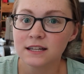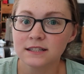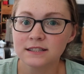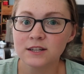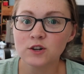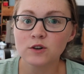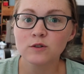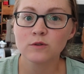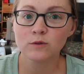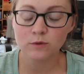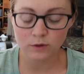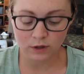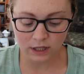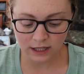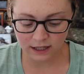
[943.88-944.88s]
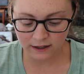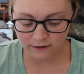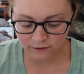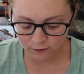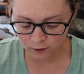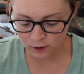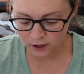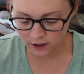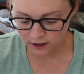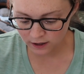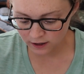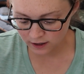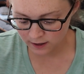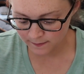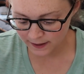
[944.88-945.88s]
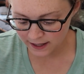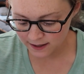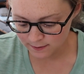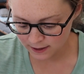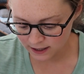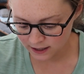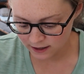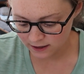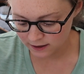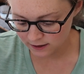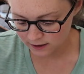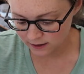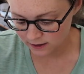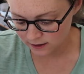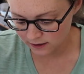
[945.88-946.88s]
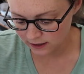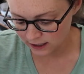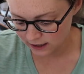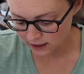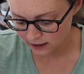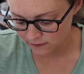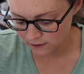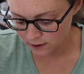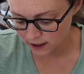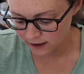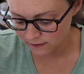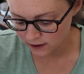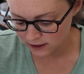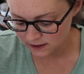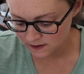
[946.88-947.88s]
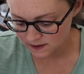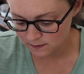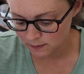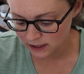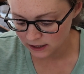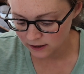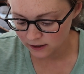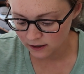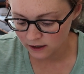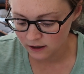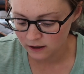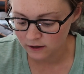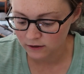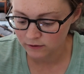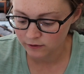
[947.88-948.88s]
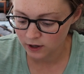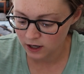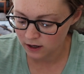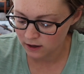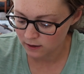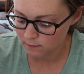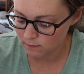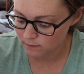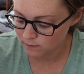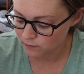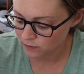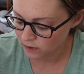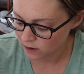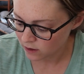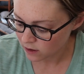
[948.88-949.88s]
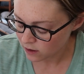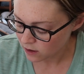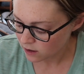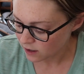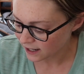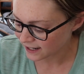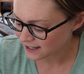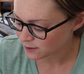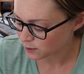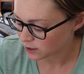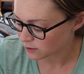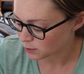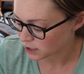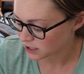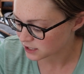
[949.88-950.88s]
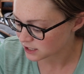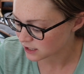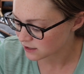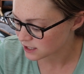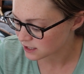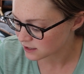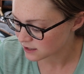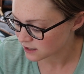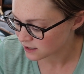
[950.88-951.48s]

So for a baby, like if you have a spear of, I guess we could probably share this.